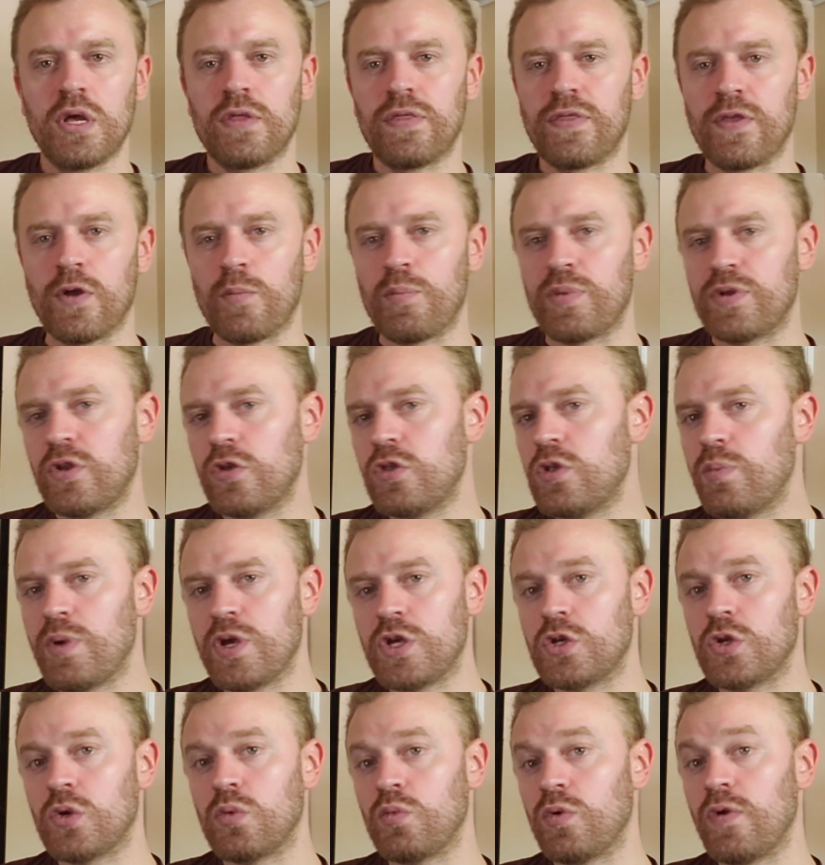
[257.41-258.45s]
their
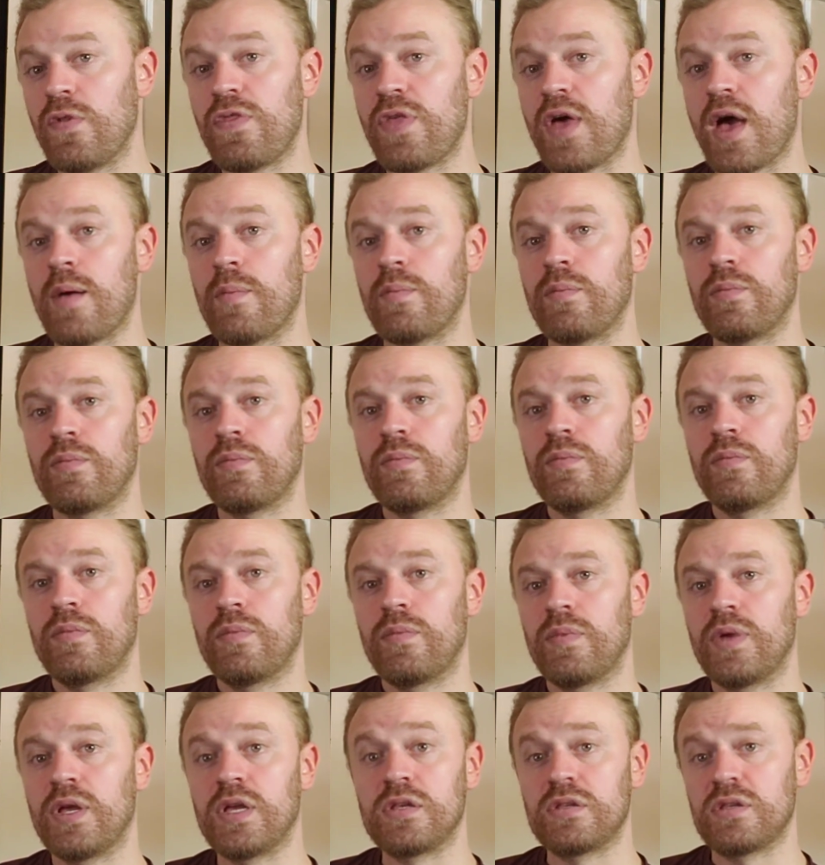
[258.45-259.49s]
participation with them
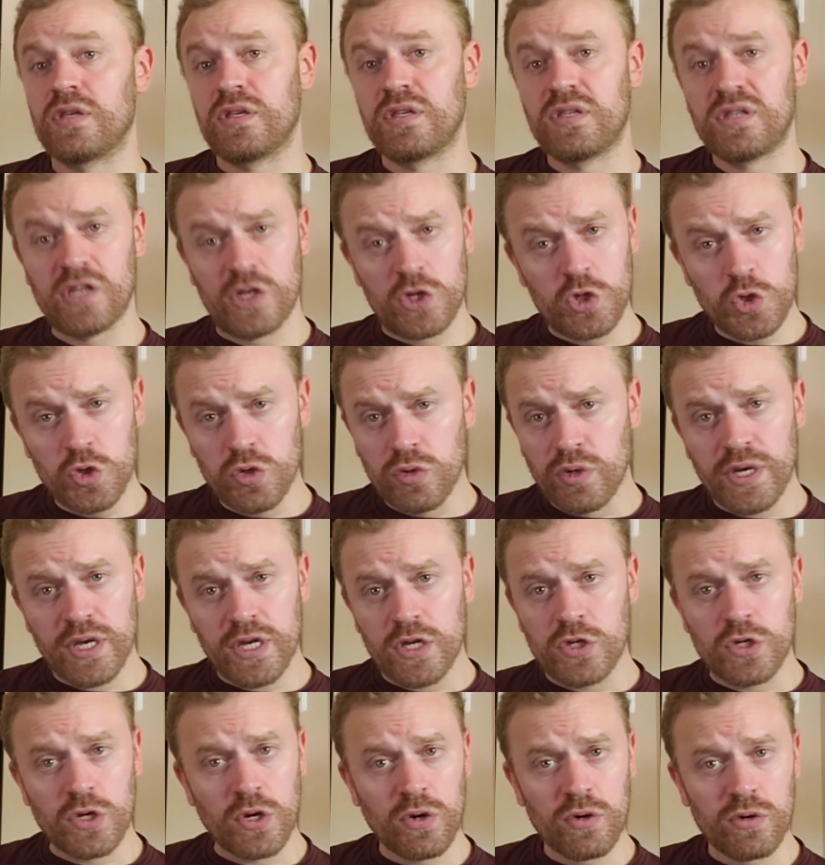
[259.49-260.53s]
is essentially
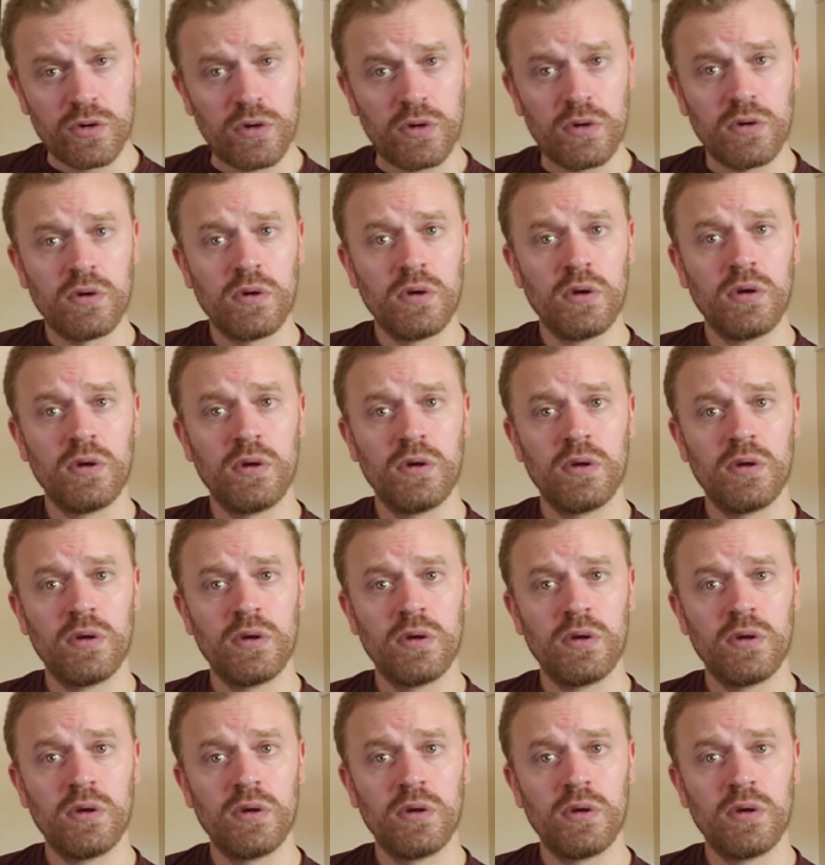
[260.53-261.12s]
eternal,